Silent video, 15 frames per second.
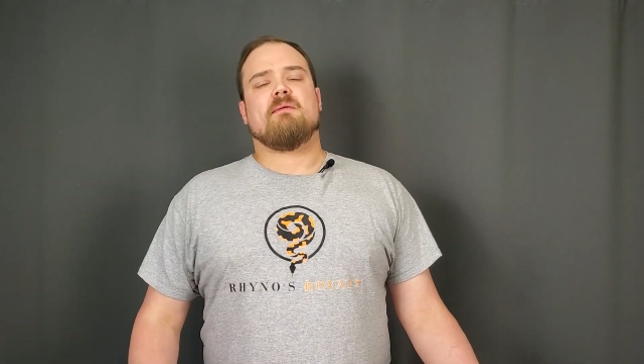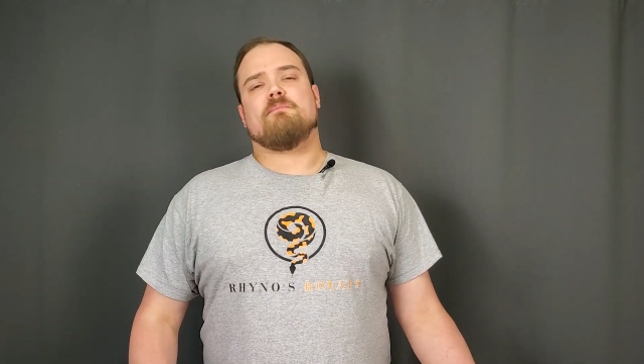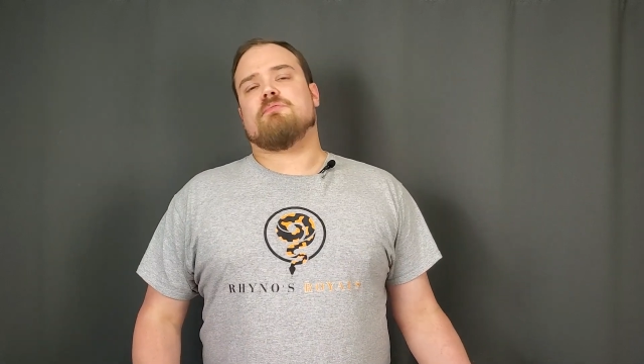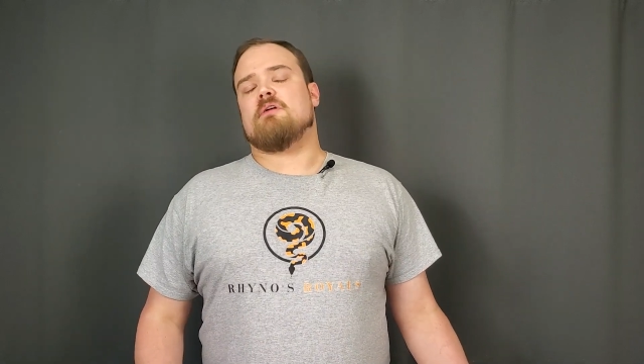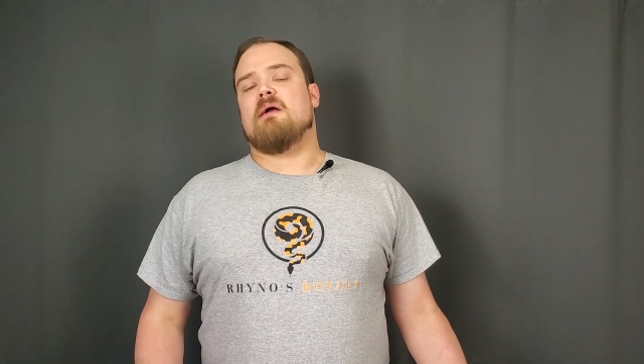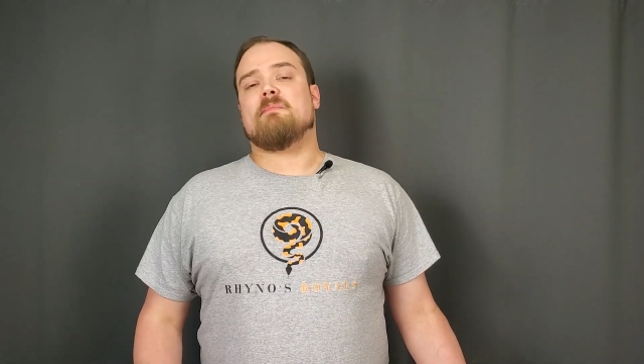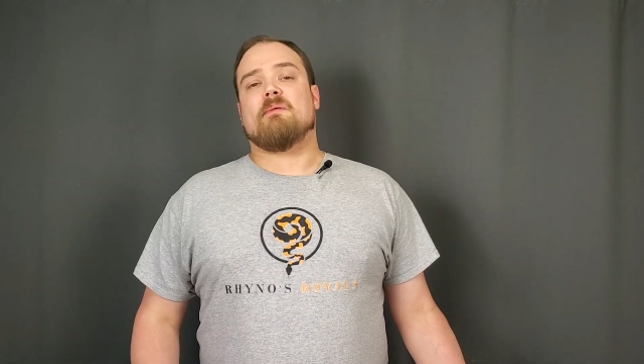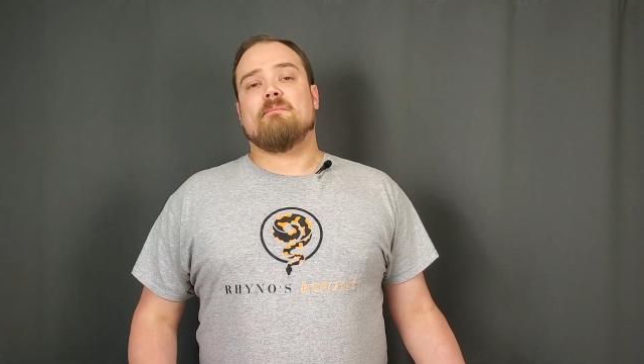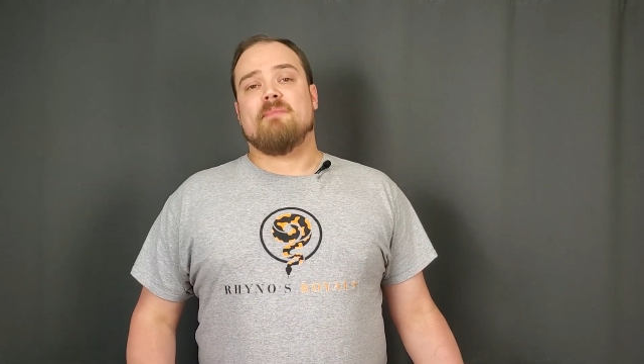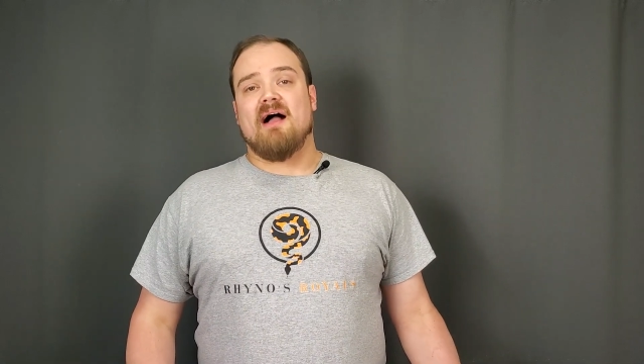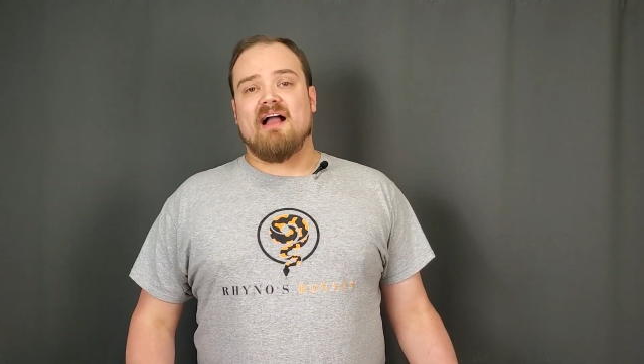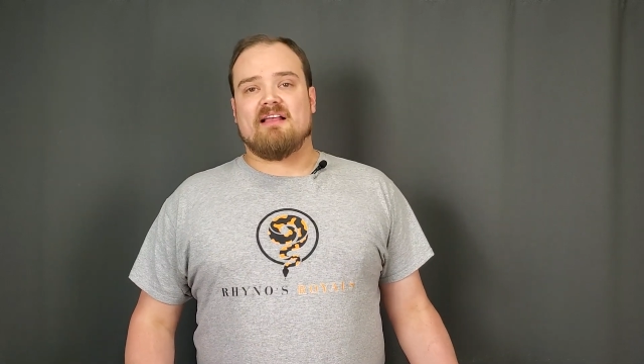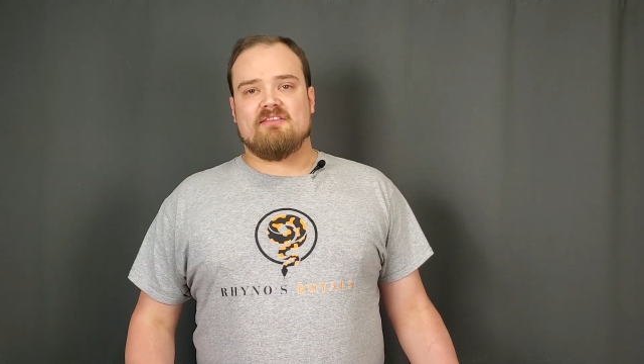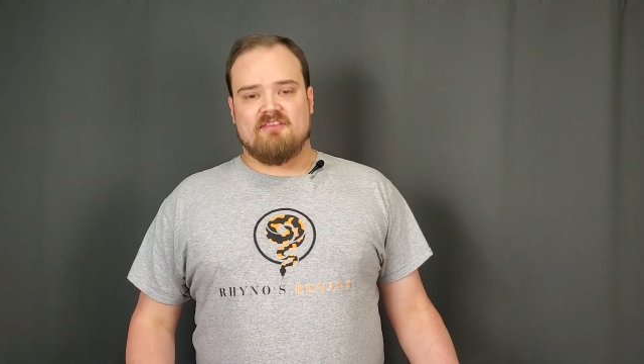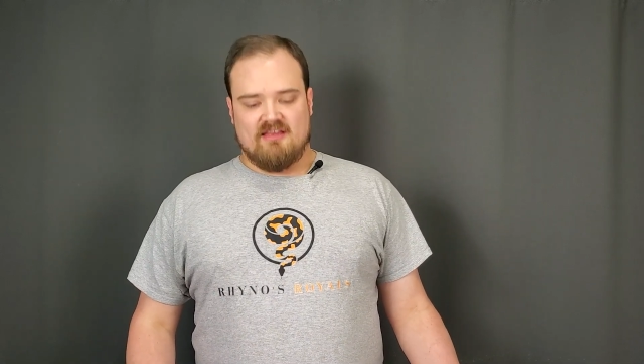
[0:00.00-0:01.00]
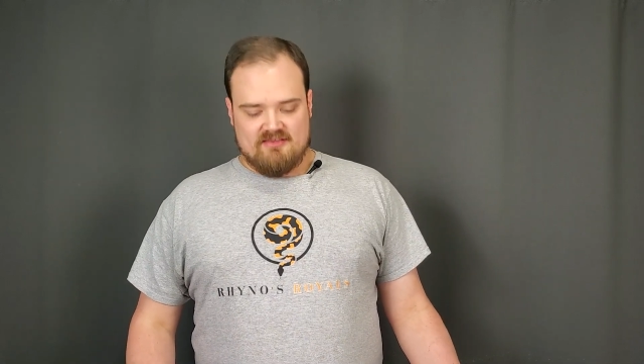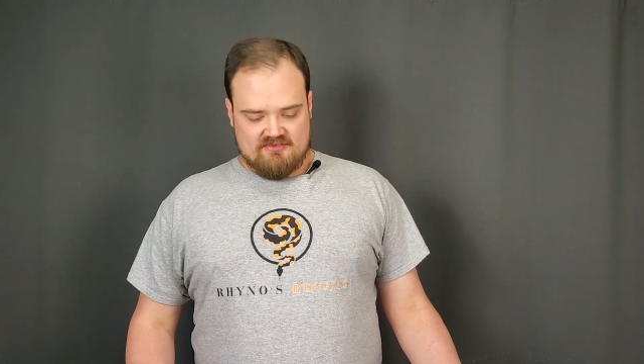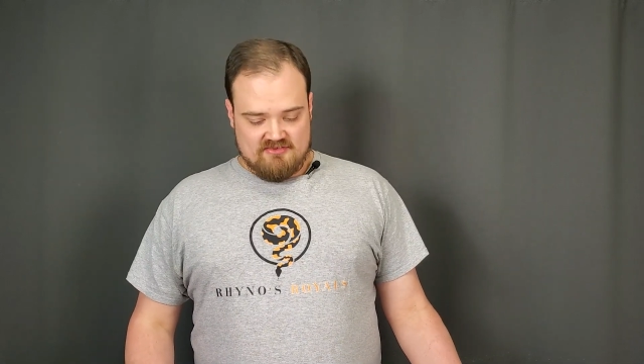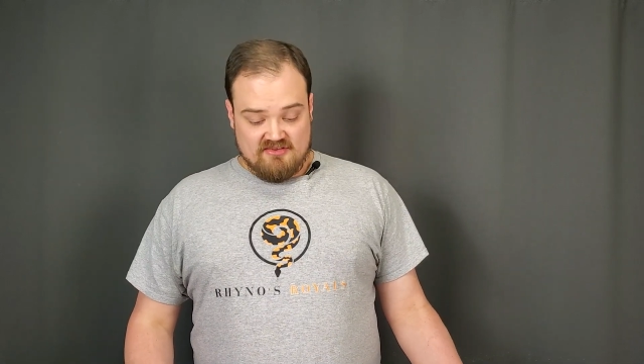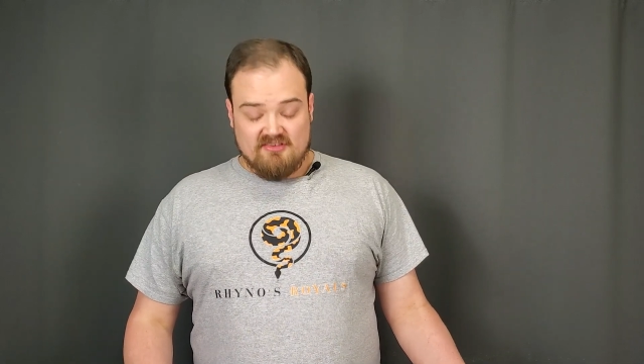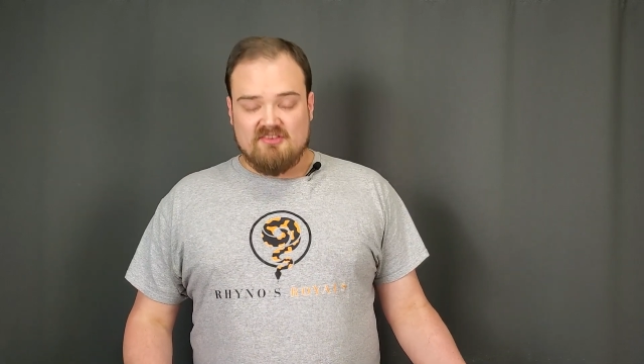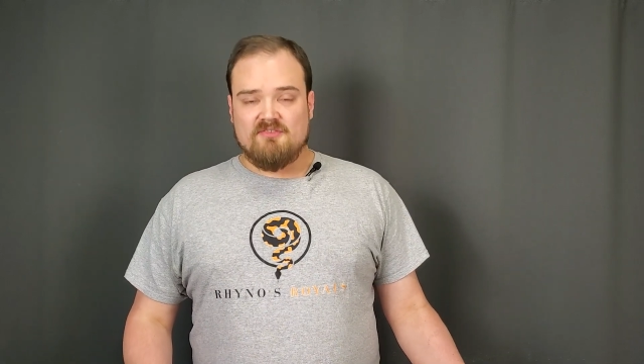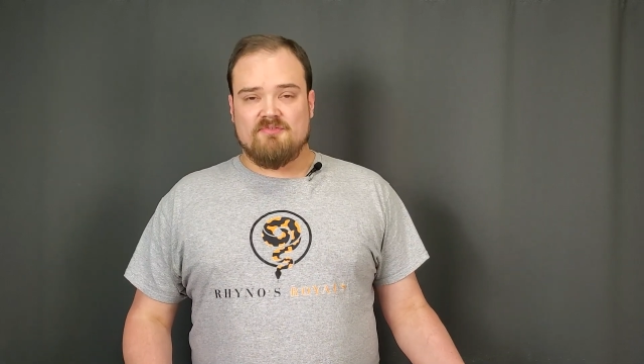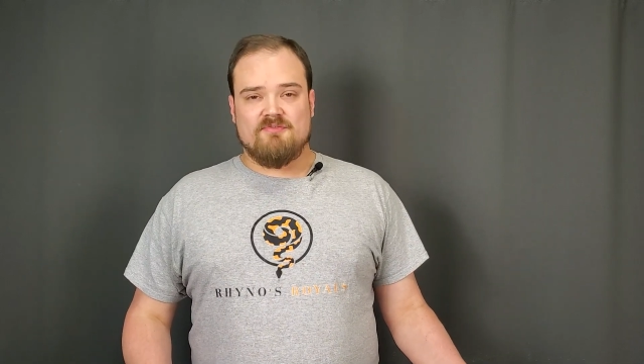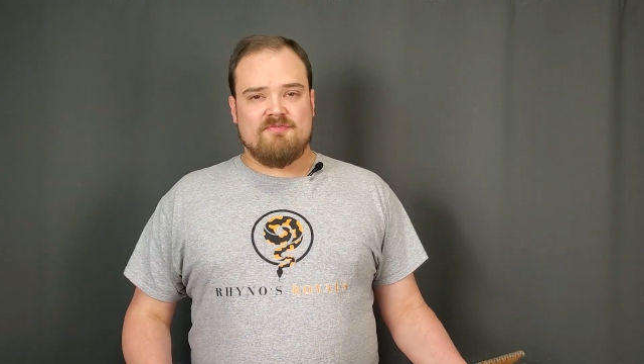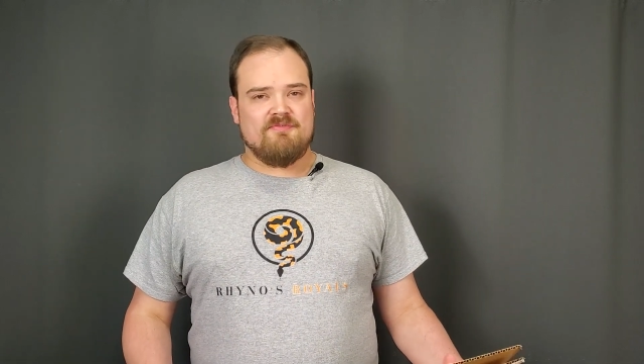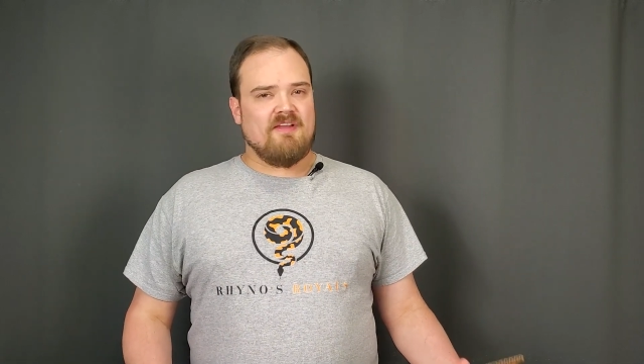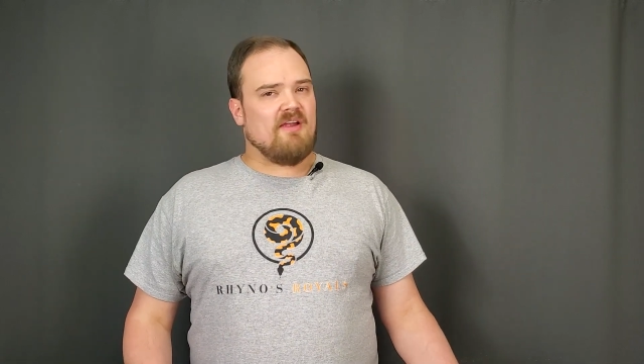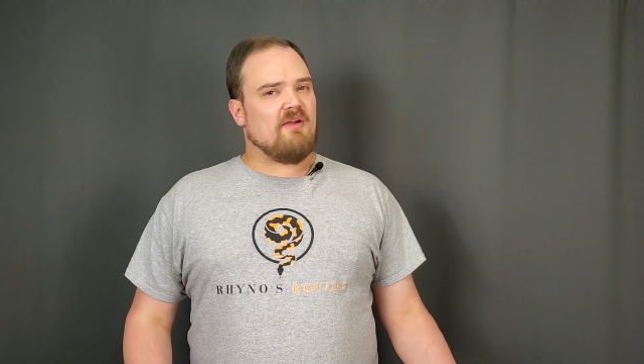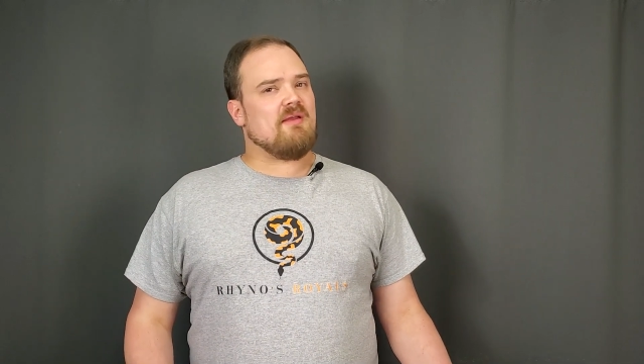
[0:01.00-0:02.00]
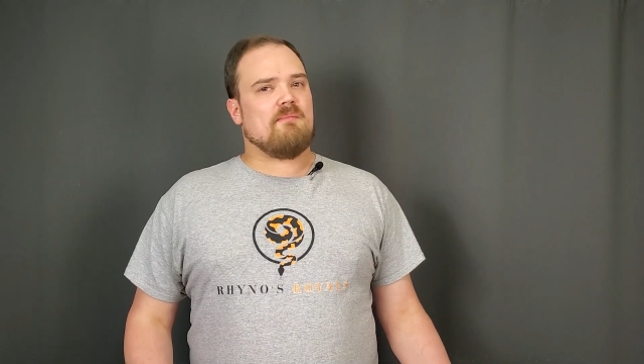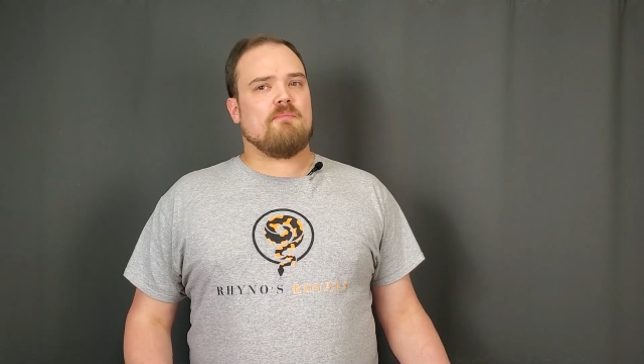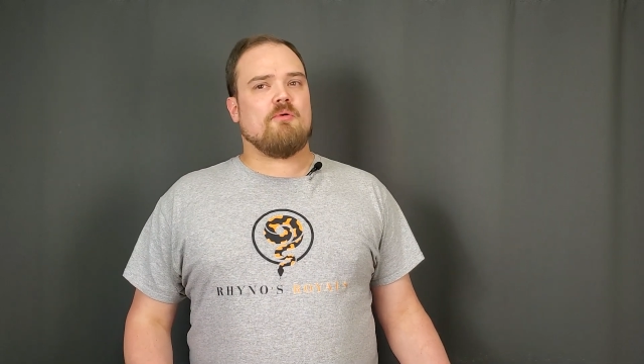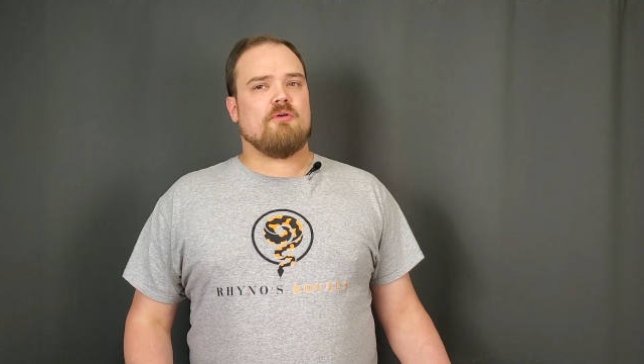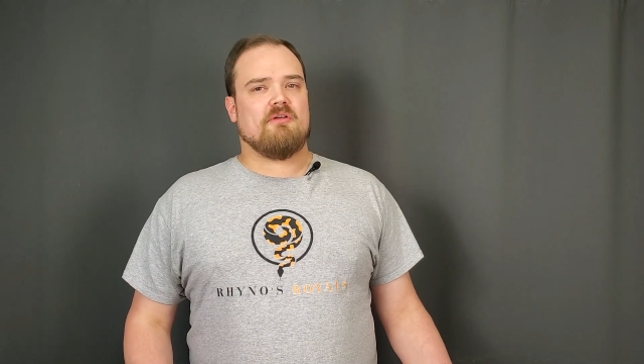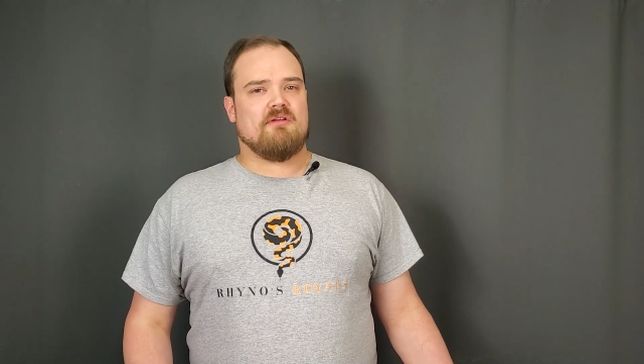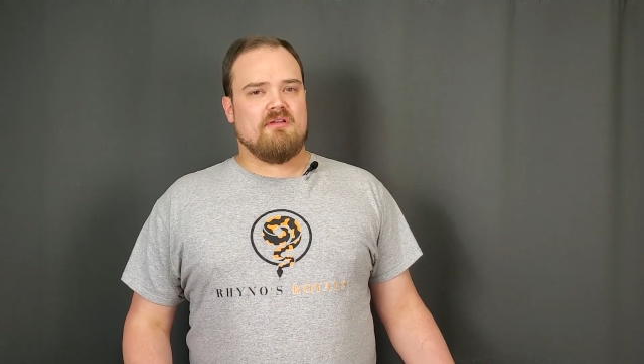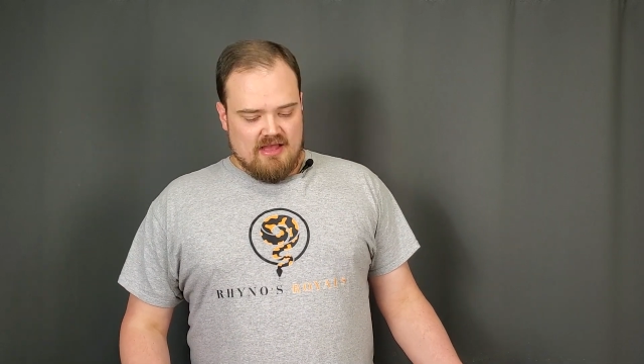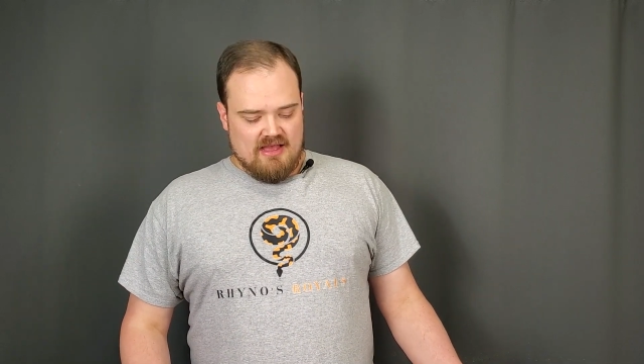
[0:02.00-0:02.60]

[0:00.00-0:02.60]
a proper box size, and this is very important.